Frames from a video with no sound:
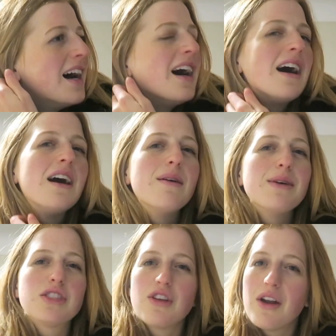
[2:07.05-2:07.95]

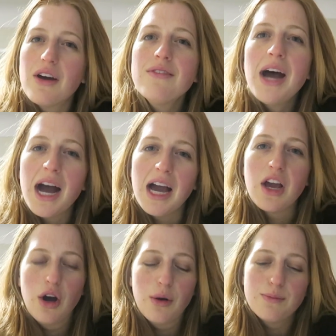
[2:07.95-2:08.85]
So I don't have high
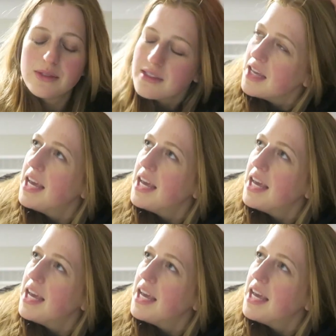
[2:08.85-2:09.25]
hopes.